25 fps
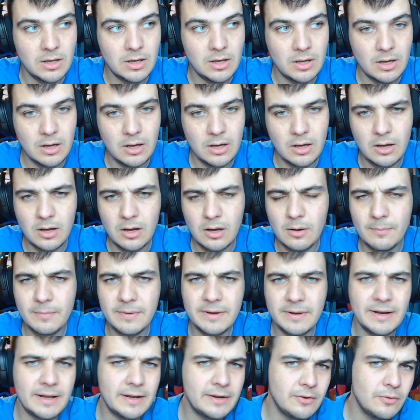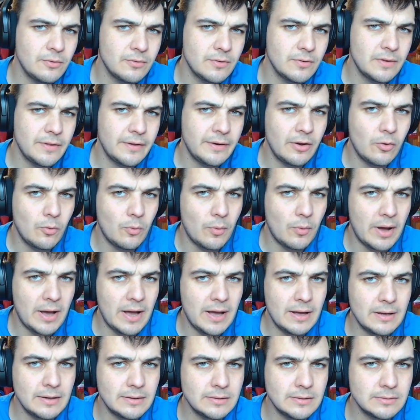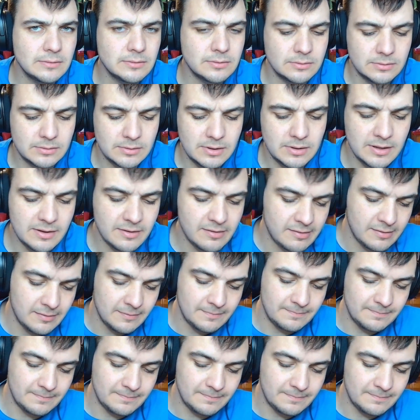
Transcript: And I don't really know why. It's